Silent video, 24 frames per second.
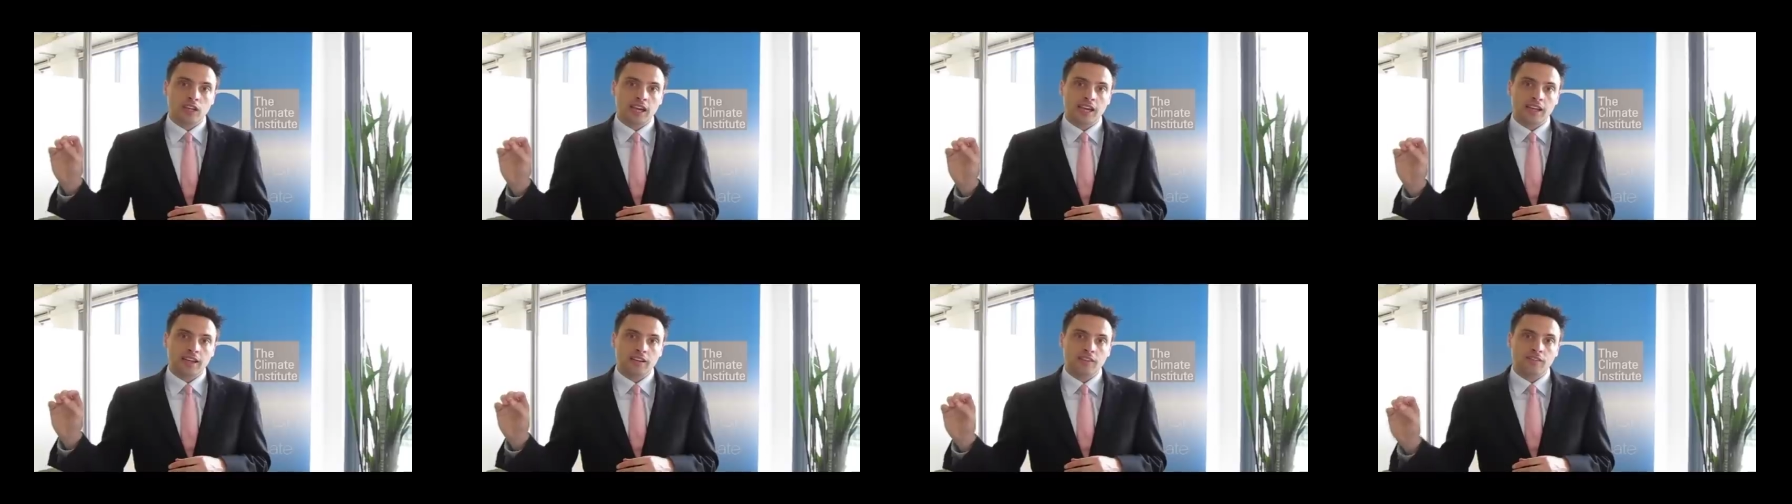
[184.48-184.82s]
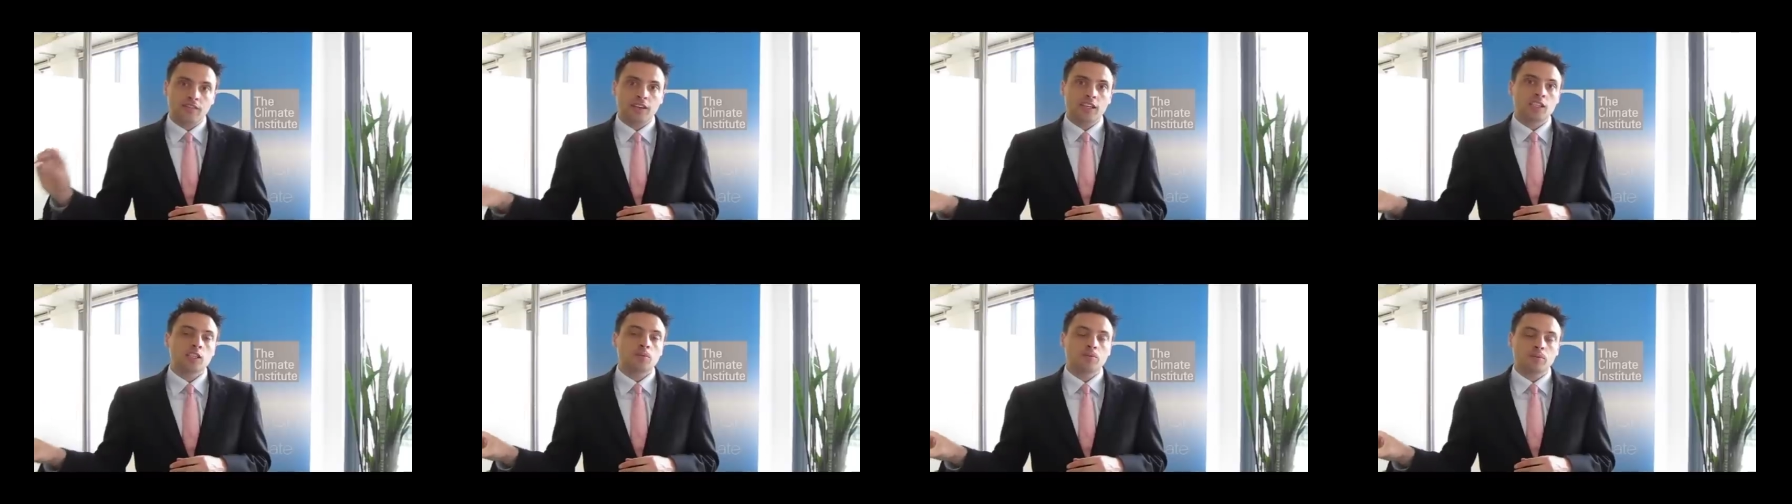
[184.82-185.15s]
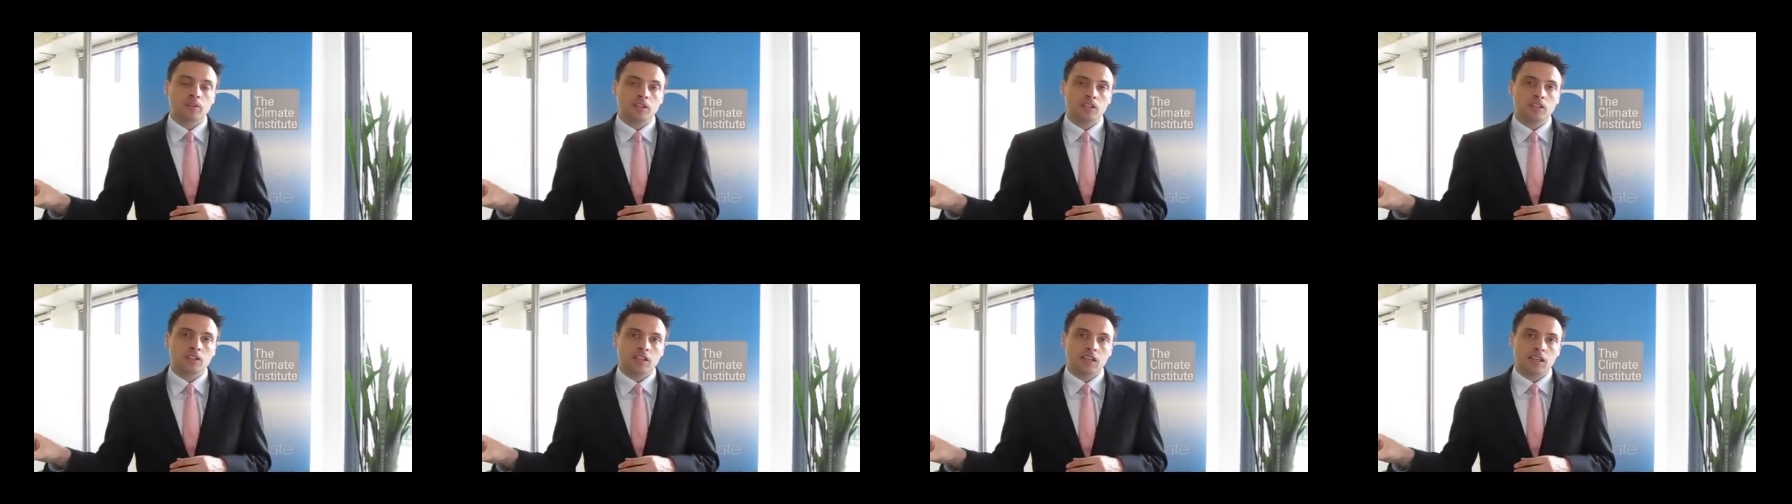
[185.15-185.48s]
and
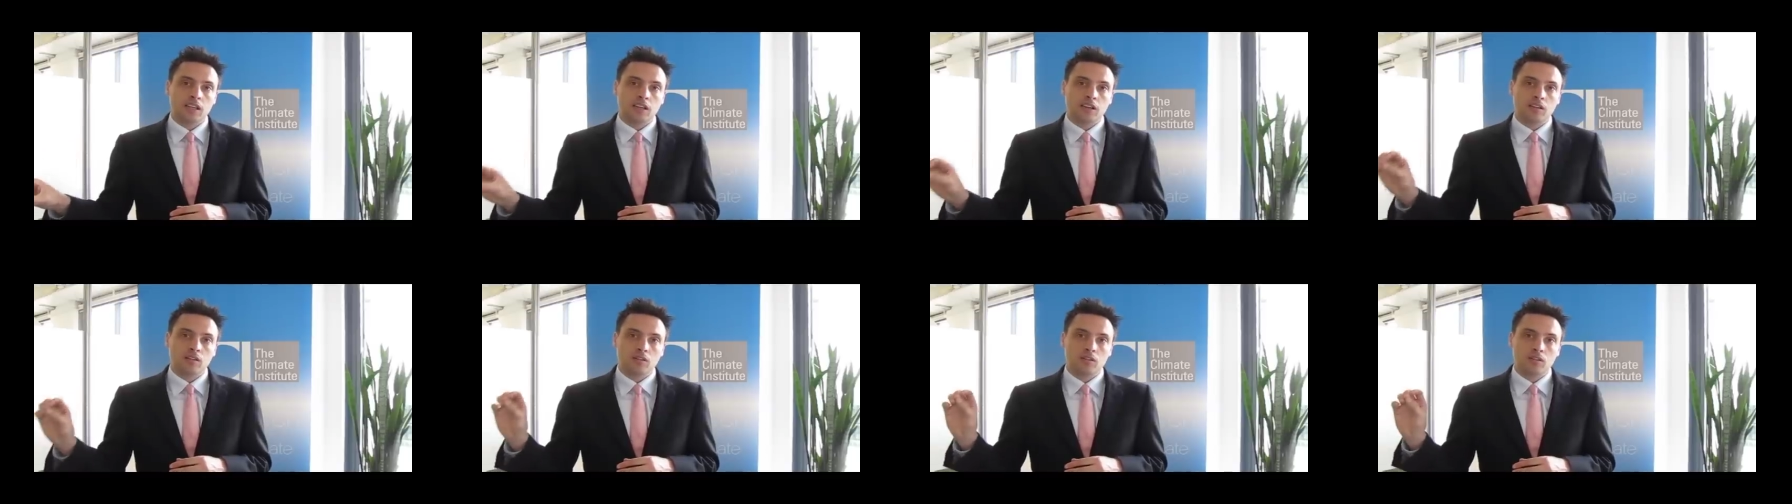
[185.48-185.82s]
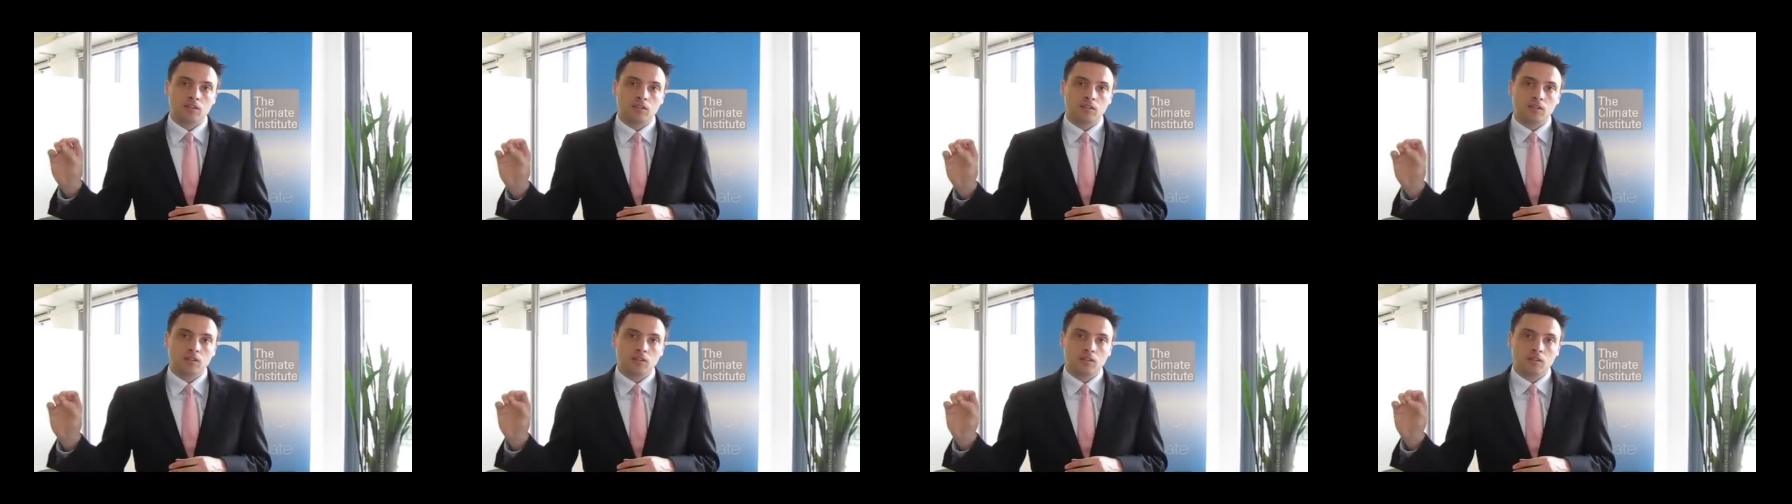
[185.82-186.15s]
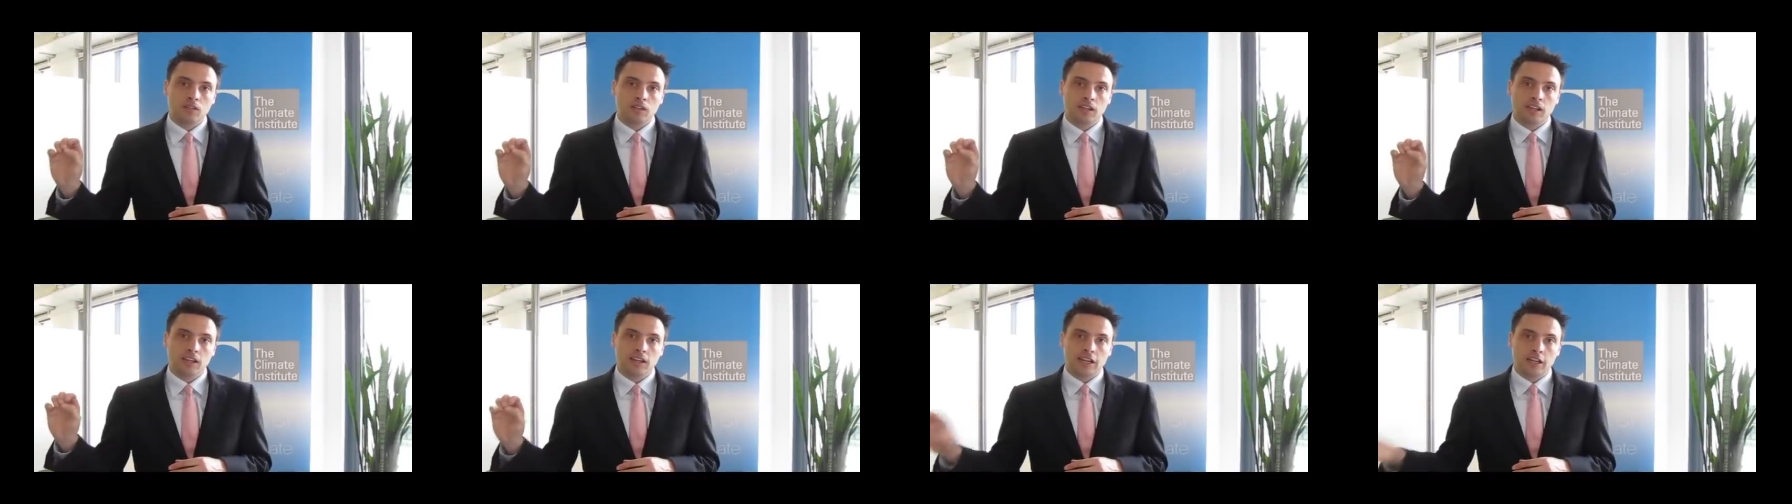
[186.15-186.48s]
investment in
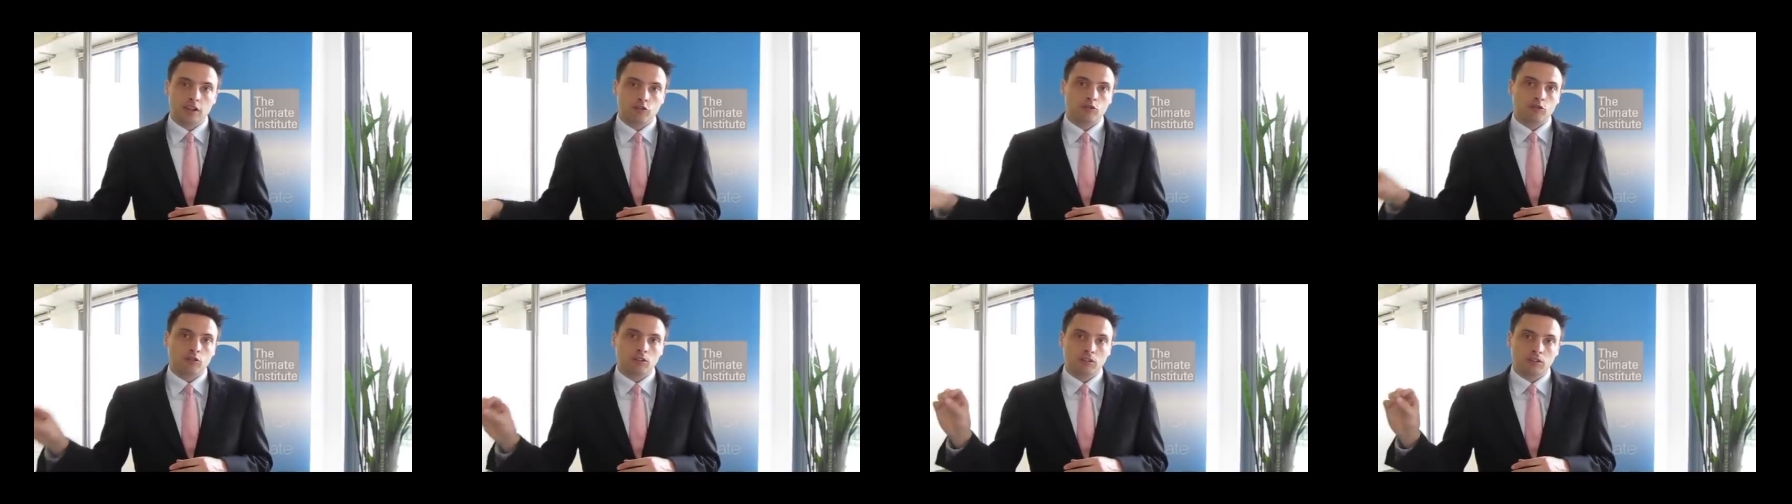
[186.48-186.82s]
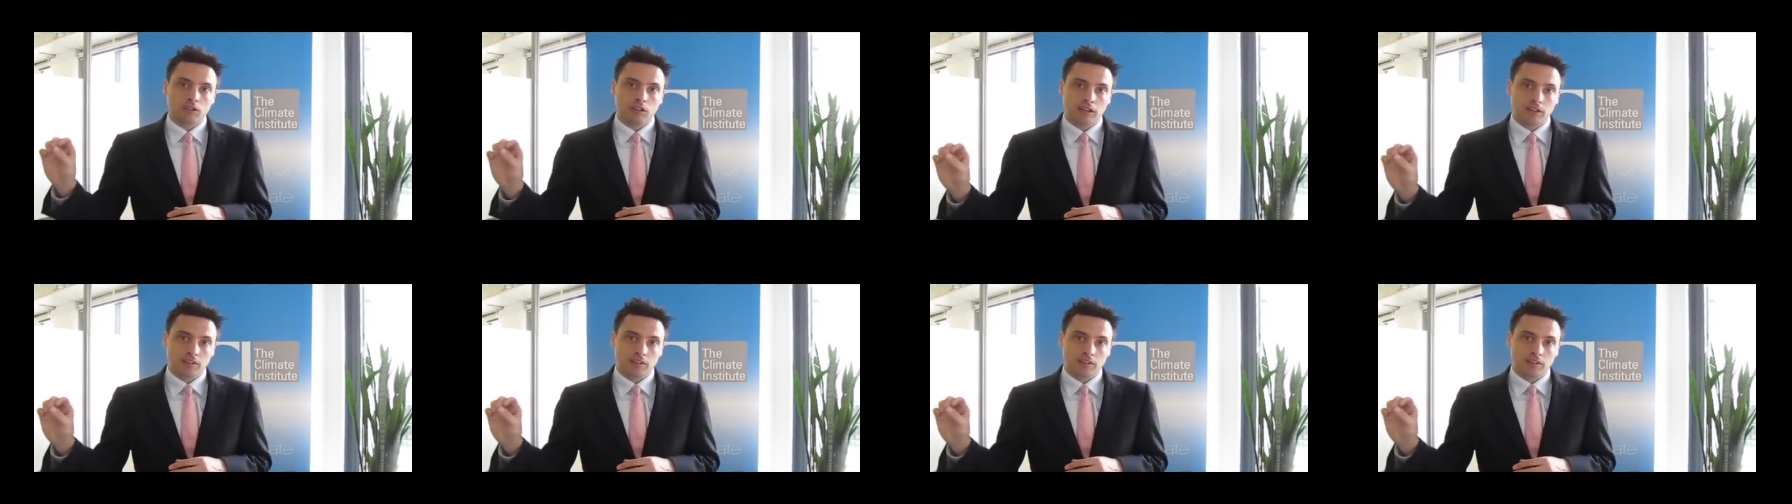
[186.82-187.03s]
in natural